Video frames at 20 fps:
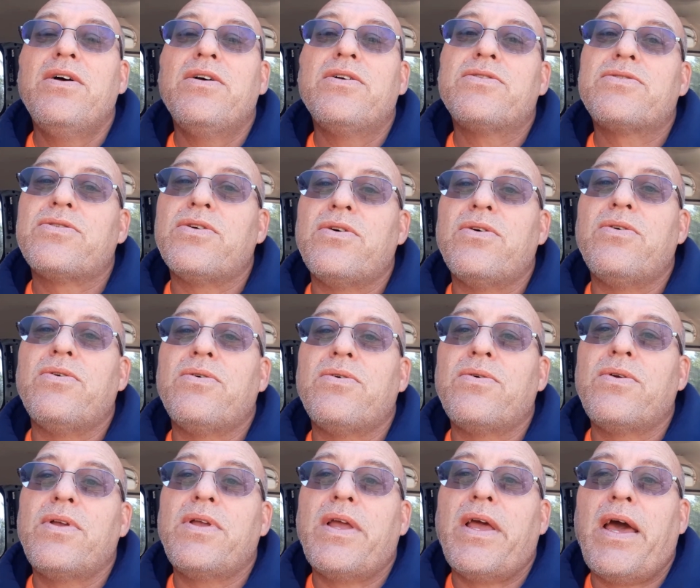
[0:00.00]
So
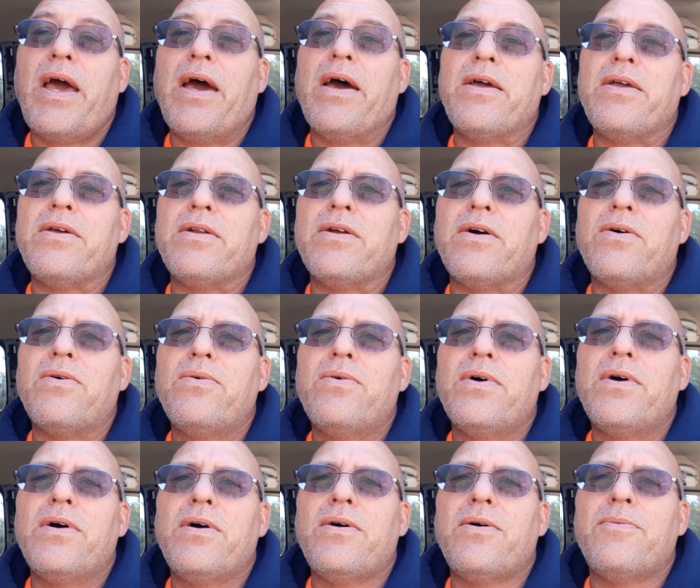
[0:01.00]
yeah,
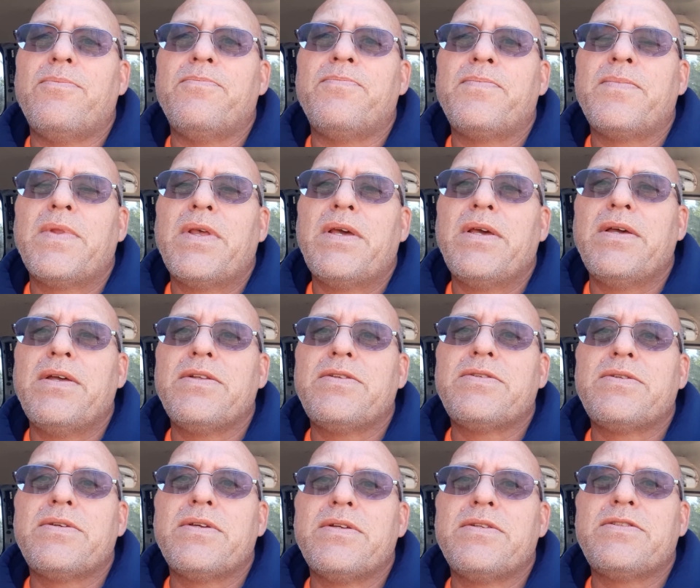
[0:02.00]

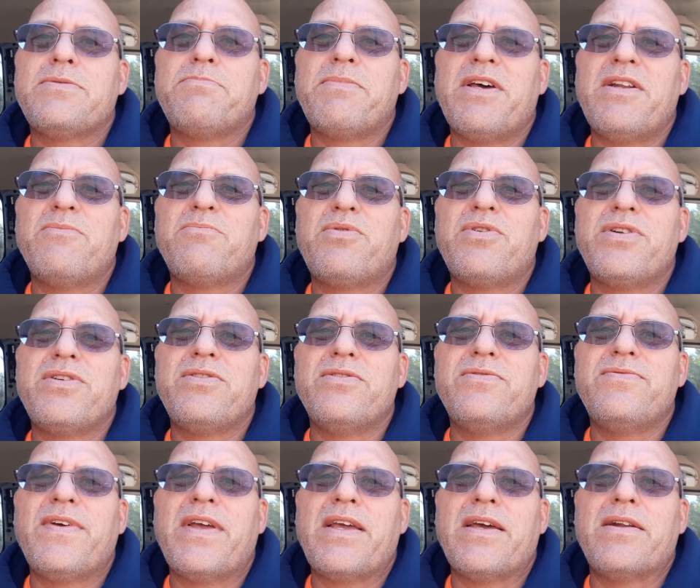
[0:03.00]
it's been a pretty good
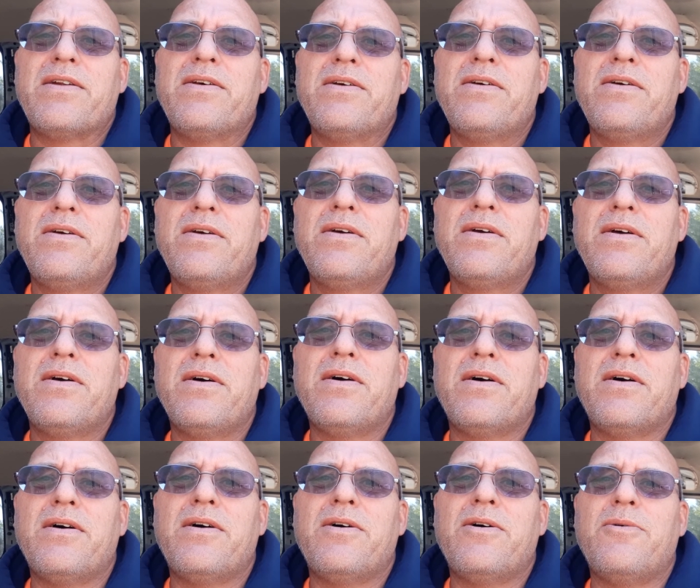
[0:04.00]
van,
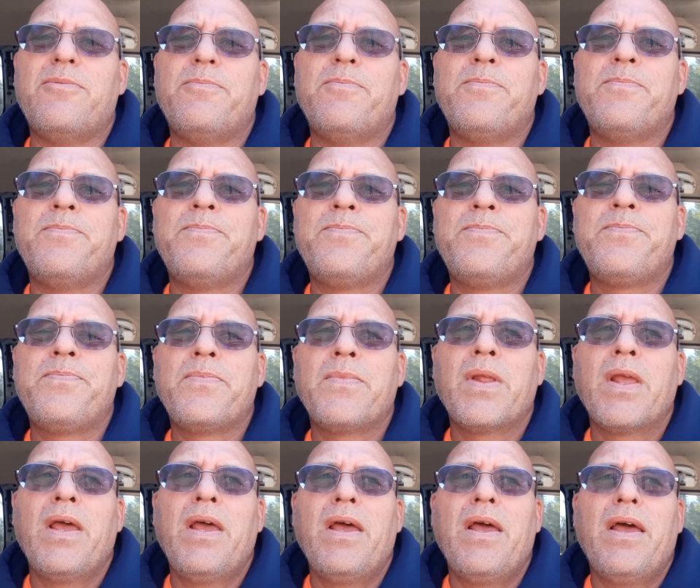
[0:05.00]
um,
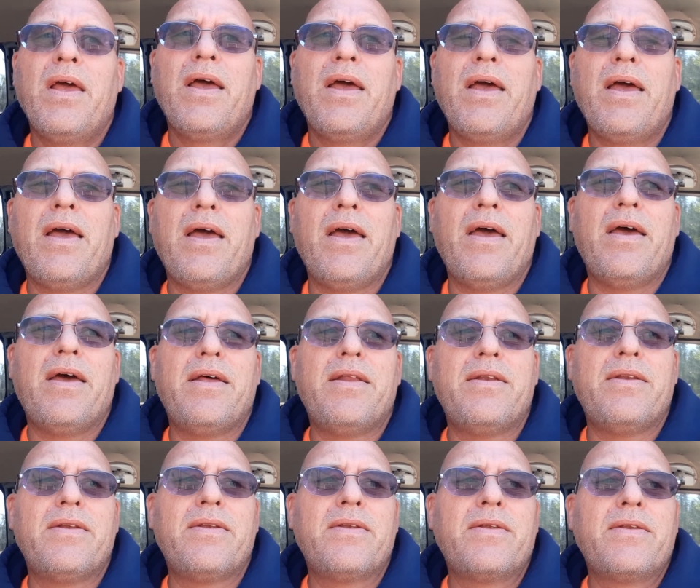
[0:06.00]

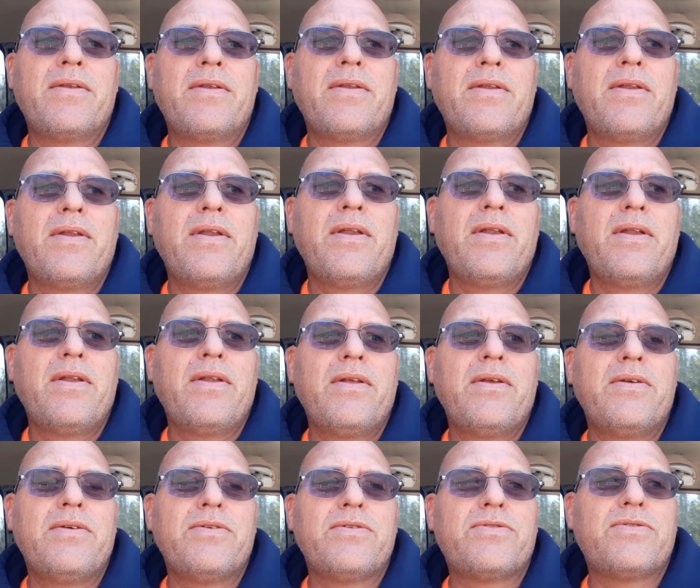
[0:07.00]
and
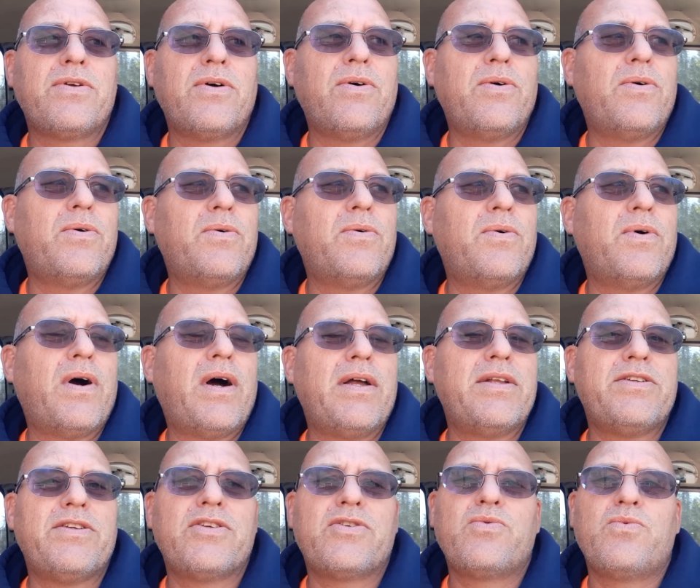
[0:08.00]
so I
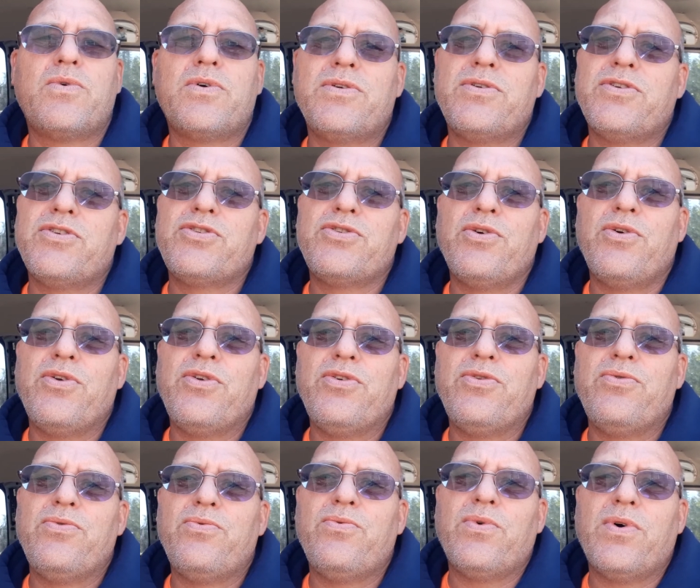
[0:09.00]
just wanted to show
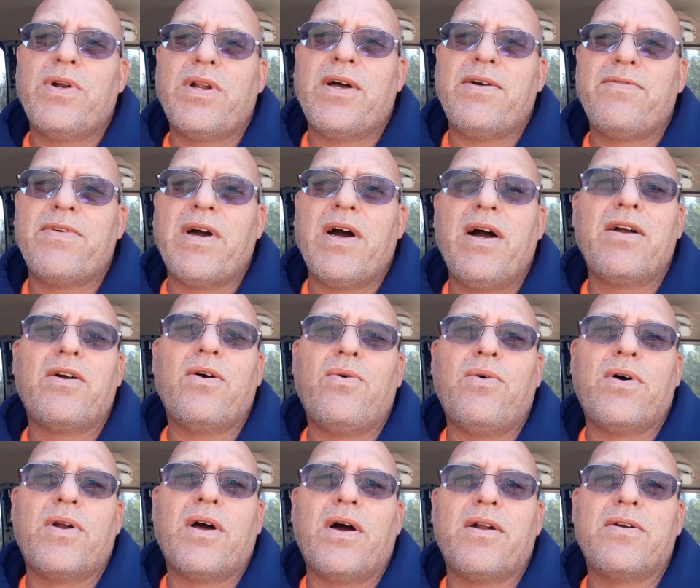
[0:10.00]
you what I've got
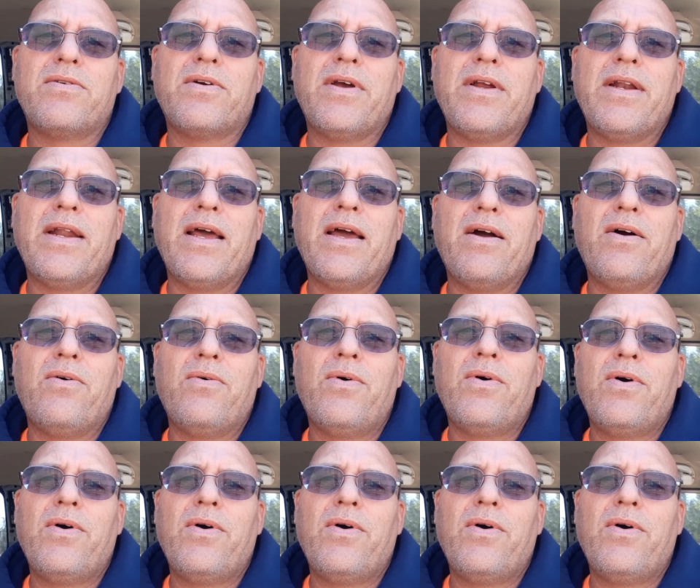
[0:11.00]
going on right now.